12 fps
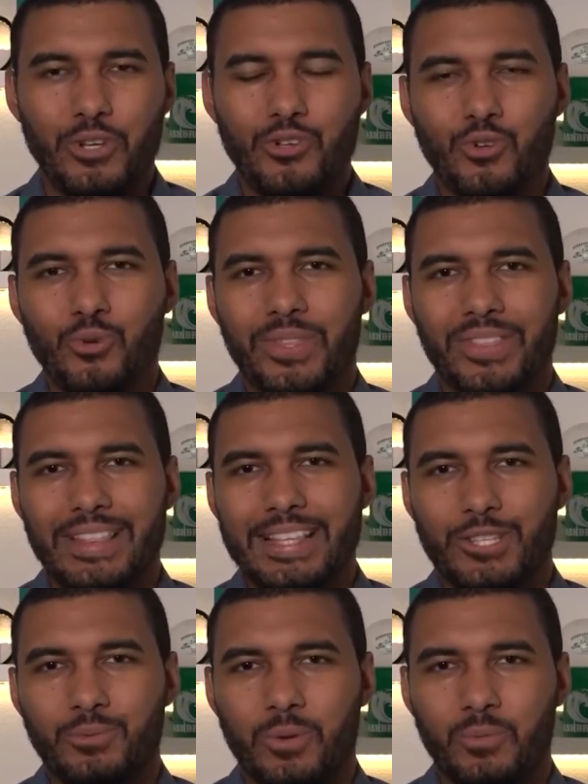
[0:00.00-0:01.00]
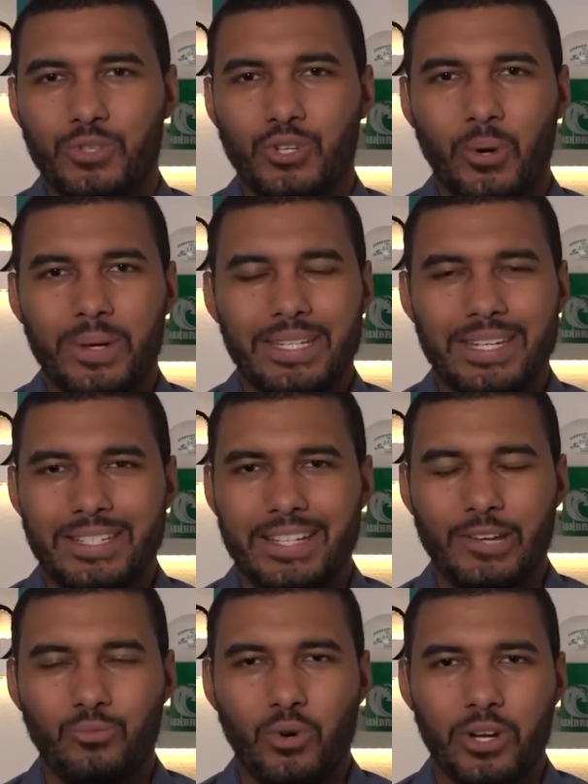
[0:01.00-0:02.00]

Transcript: We knew that this one was going to get done.